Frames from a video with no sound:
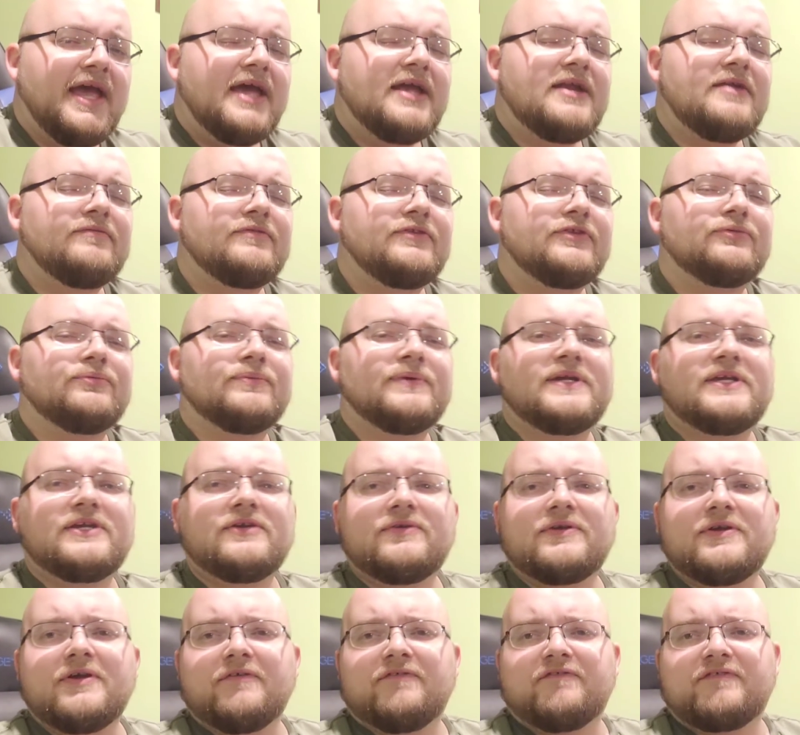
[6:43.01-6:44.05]
And of the 3
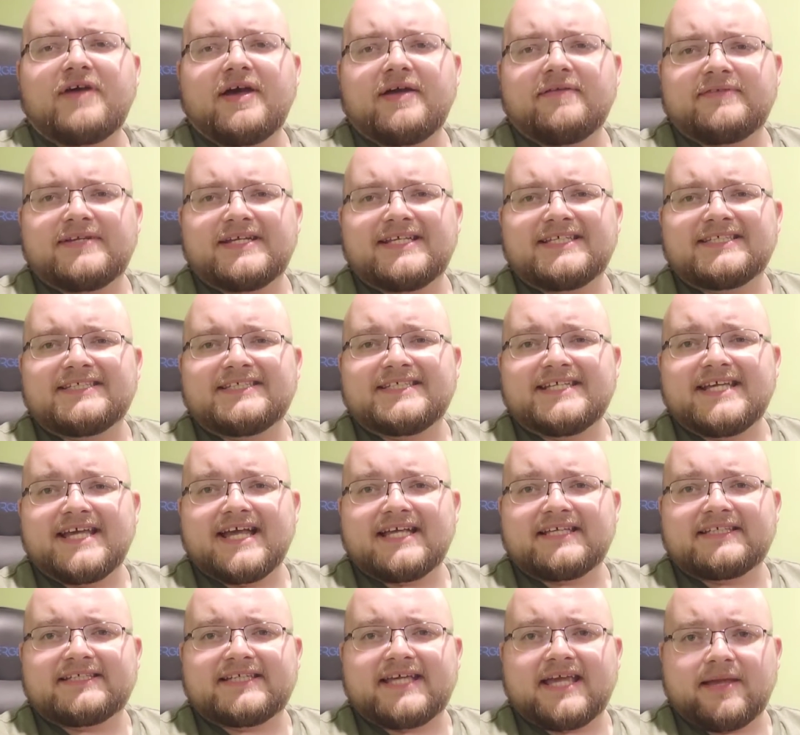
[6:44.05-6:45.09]
Yugioh 5Ds
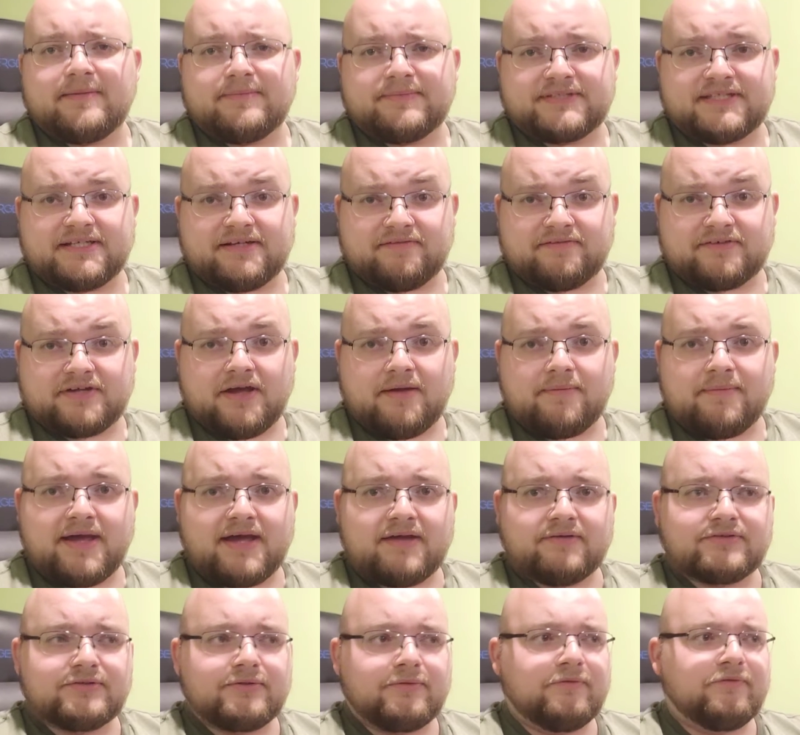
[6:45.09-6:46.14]
DS games that have come out,